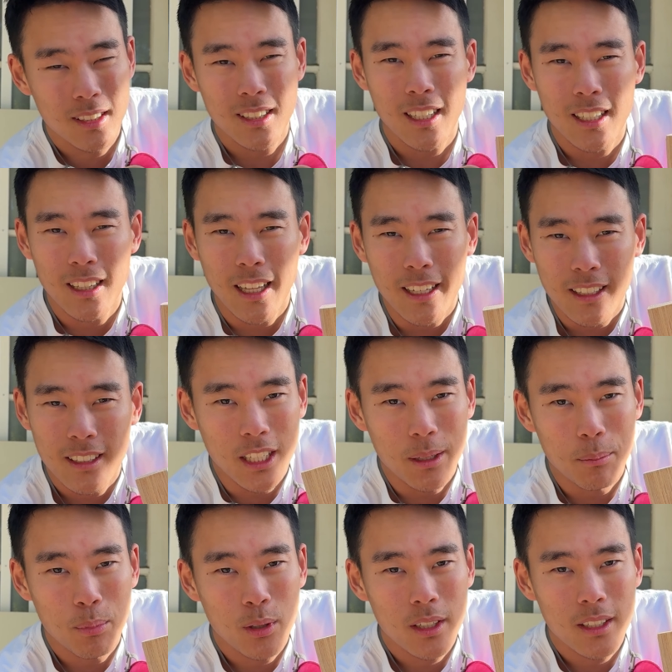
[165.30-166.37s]
it's kind of like
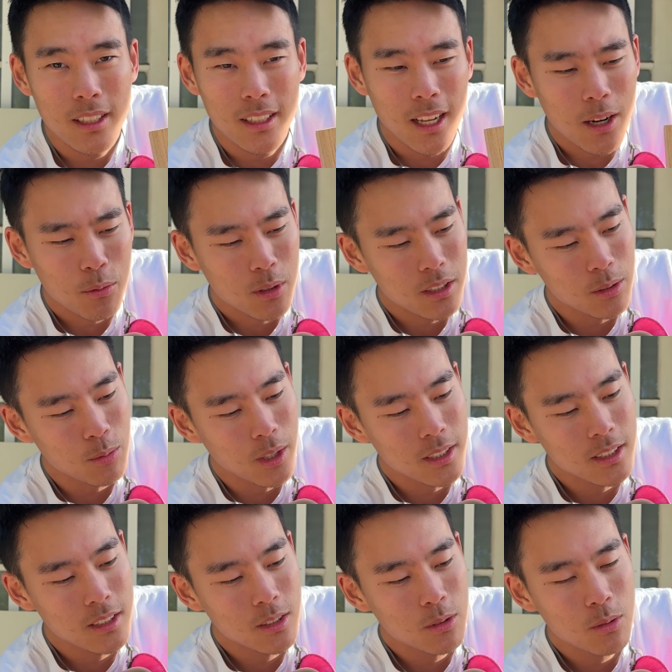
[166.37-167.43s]
imprint, not really
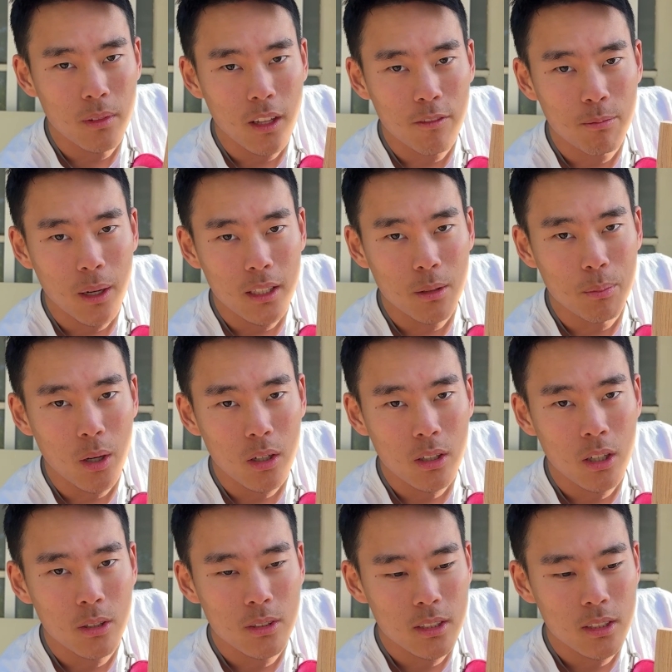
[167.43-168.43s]
residue, left by the barcode